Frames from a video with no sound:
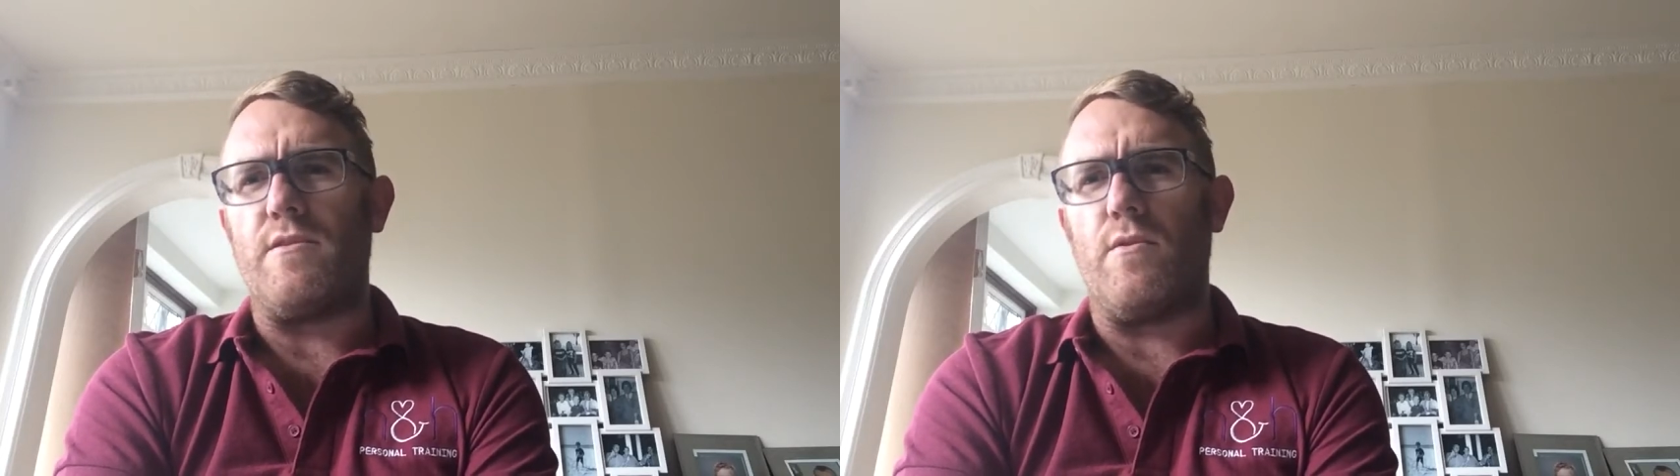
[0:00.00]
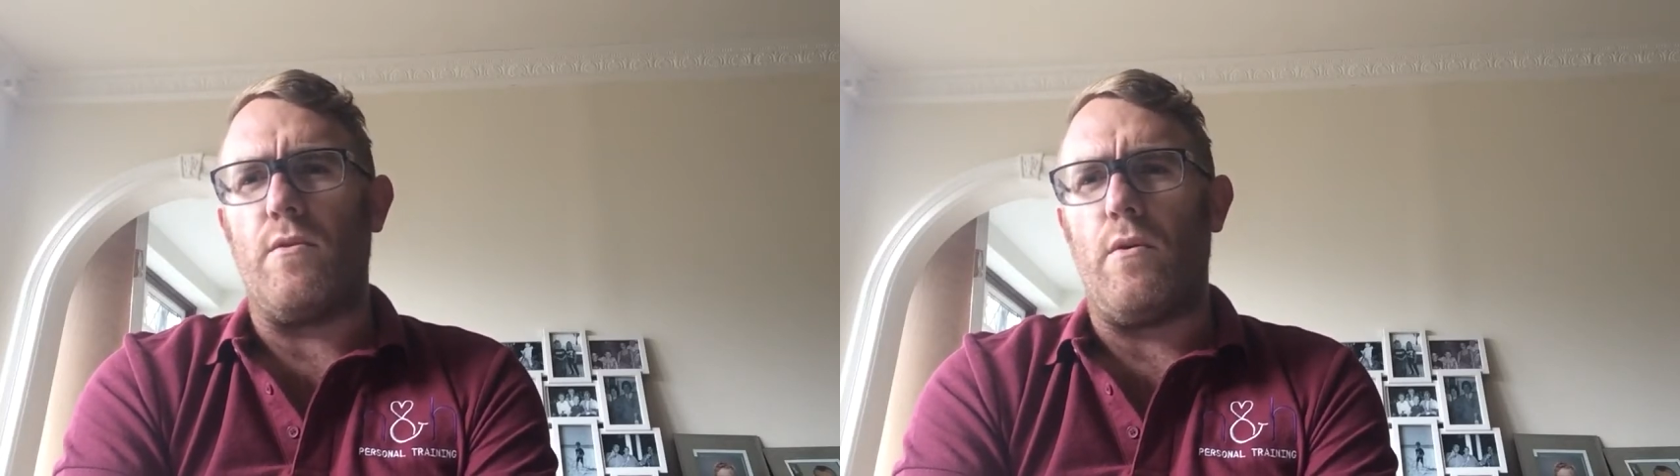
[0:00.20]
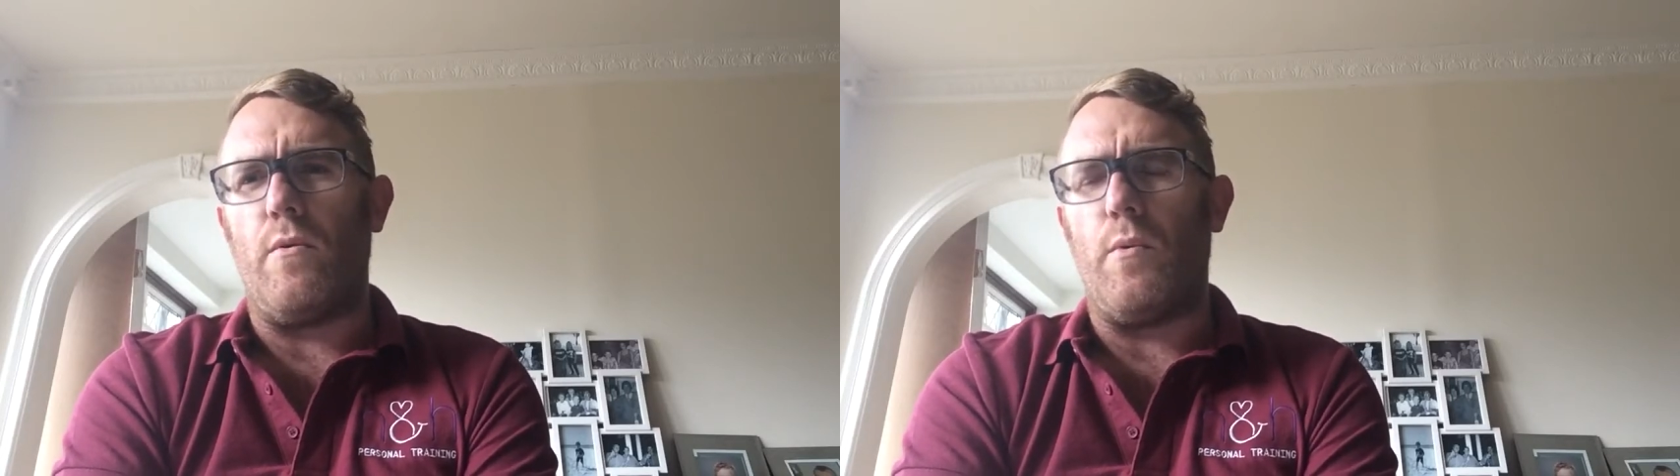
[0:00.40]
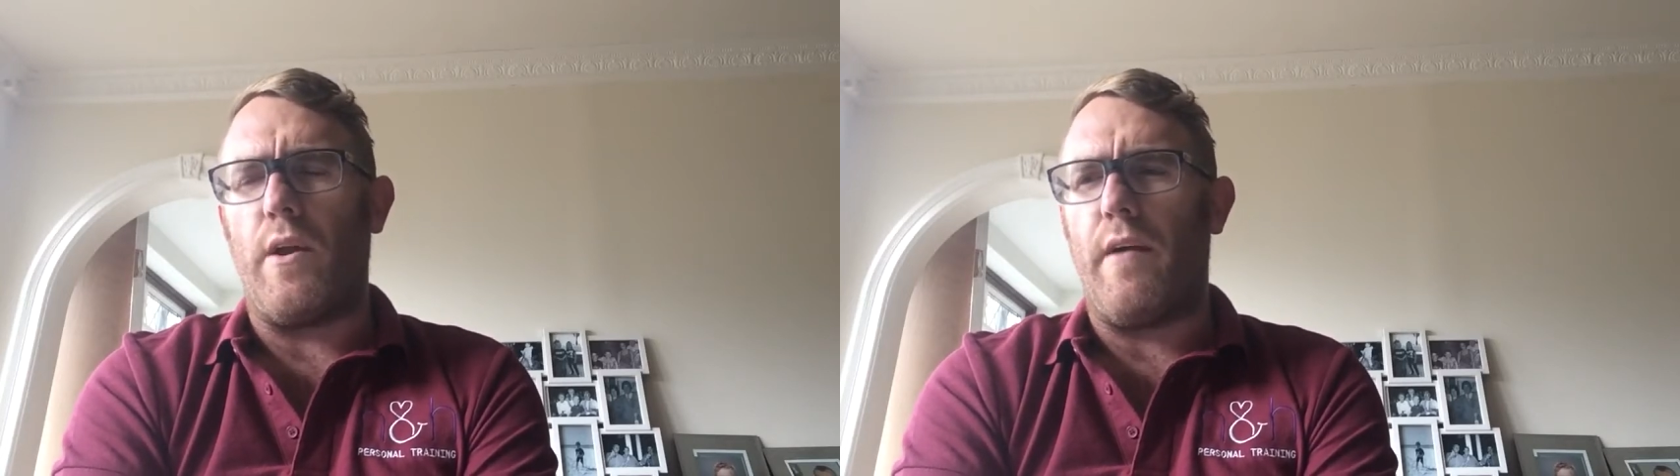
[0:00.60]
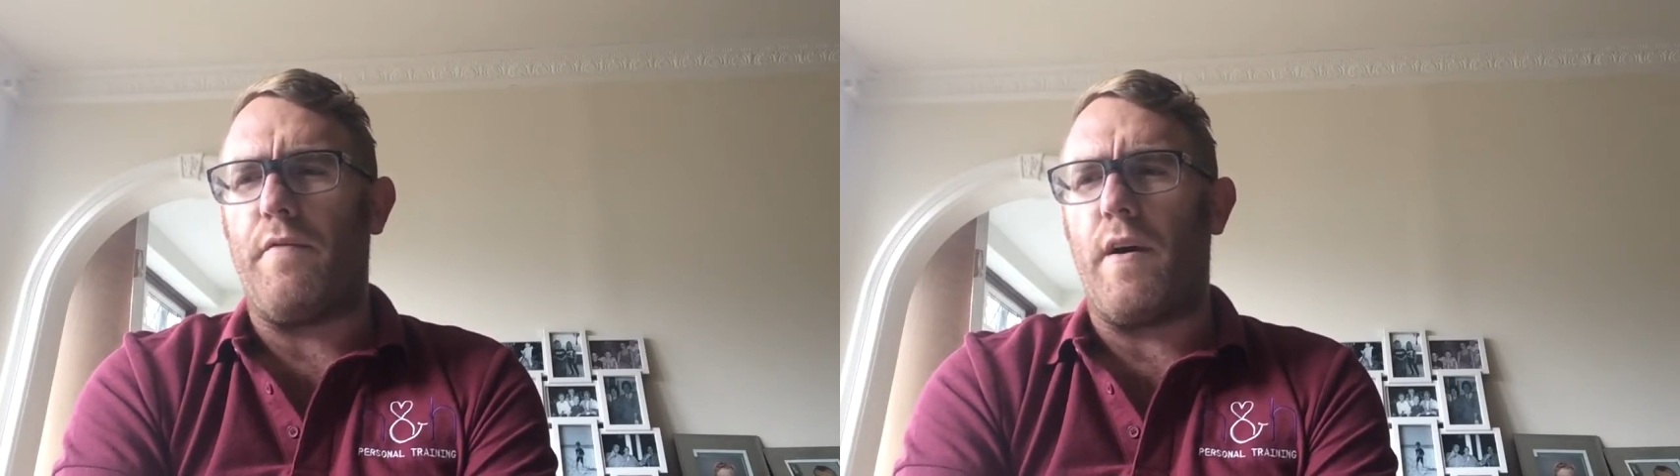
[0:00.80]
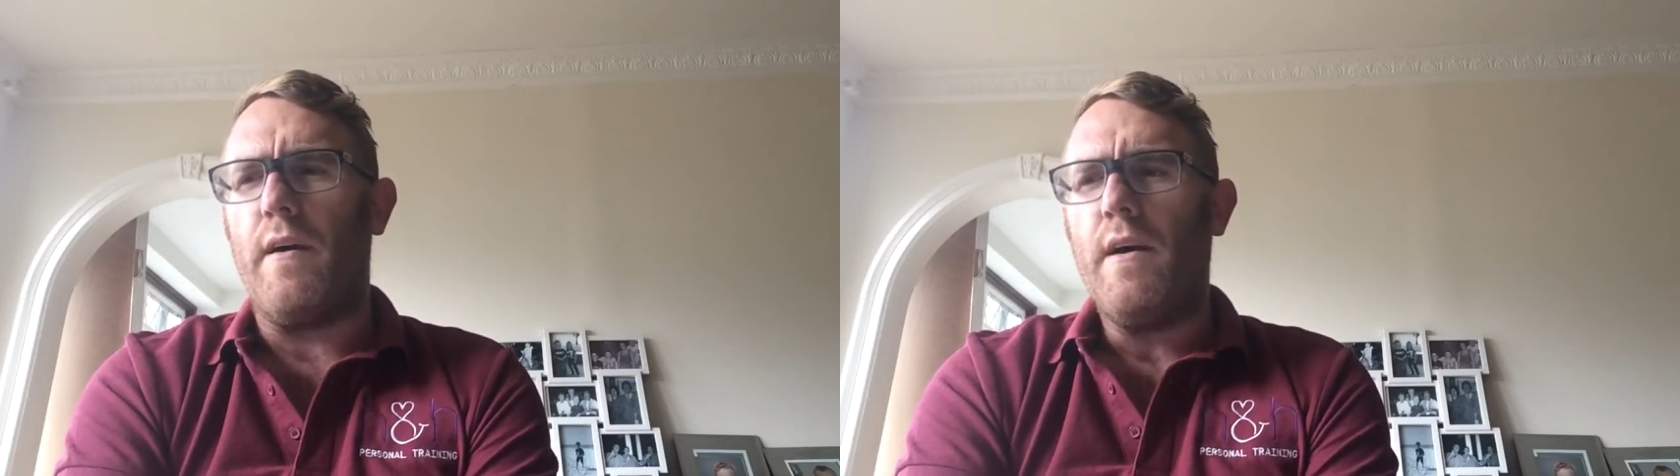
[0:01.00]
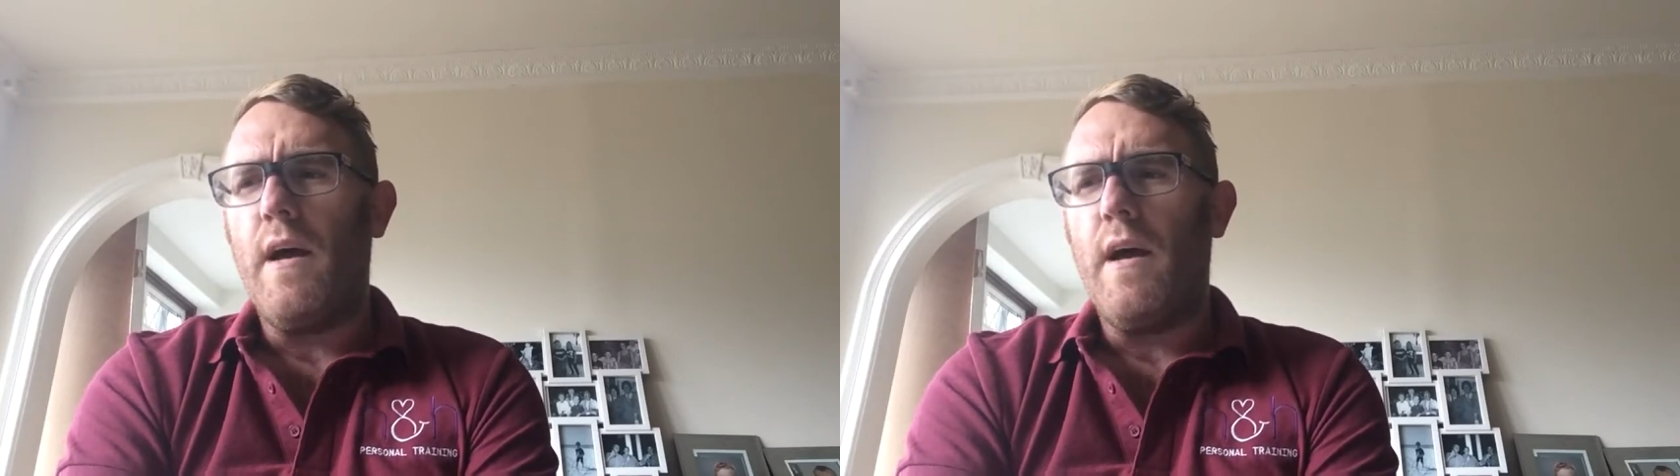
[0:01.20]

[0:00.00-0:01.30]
or whatever